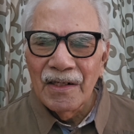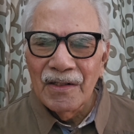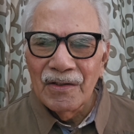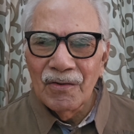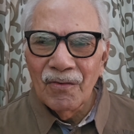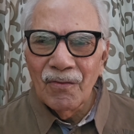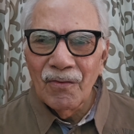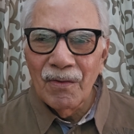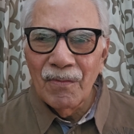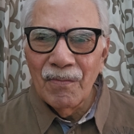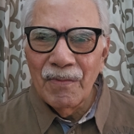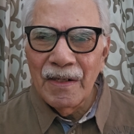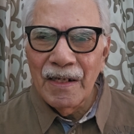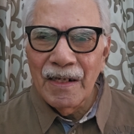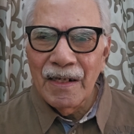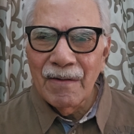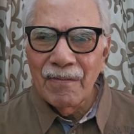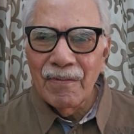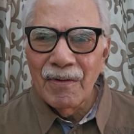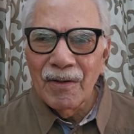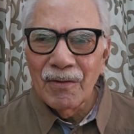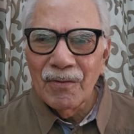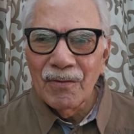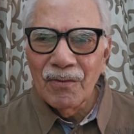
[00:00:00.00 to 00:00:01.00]
You will be
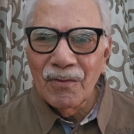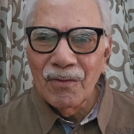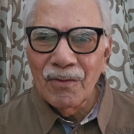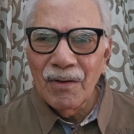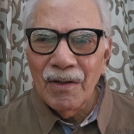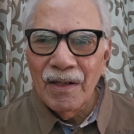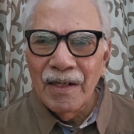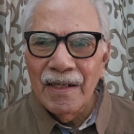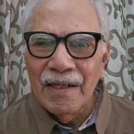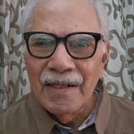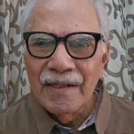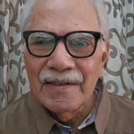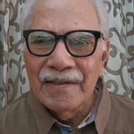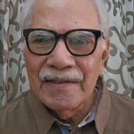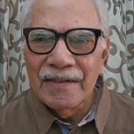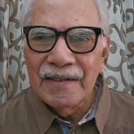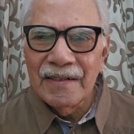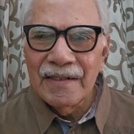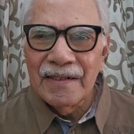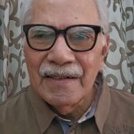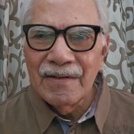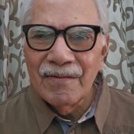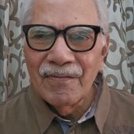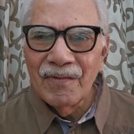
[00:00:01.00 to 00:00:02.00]
able to
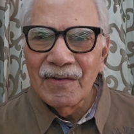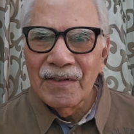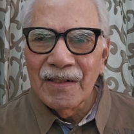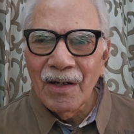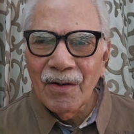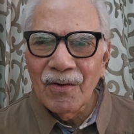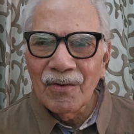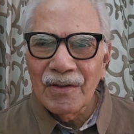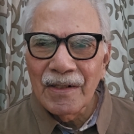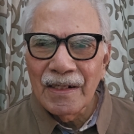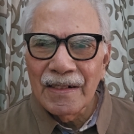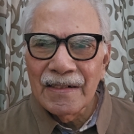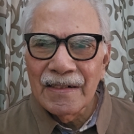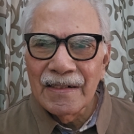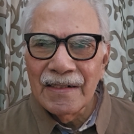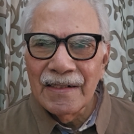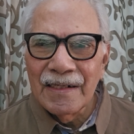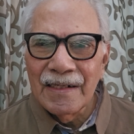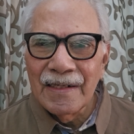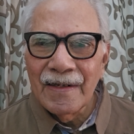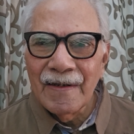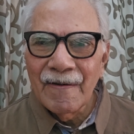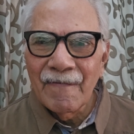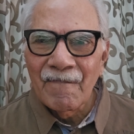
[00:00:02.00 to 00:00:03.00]
see it without any
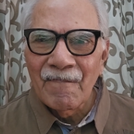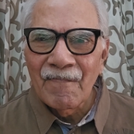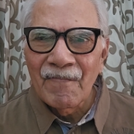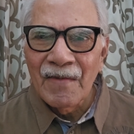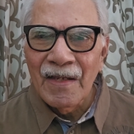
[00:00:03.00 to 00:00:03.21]
delay.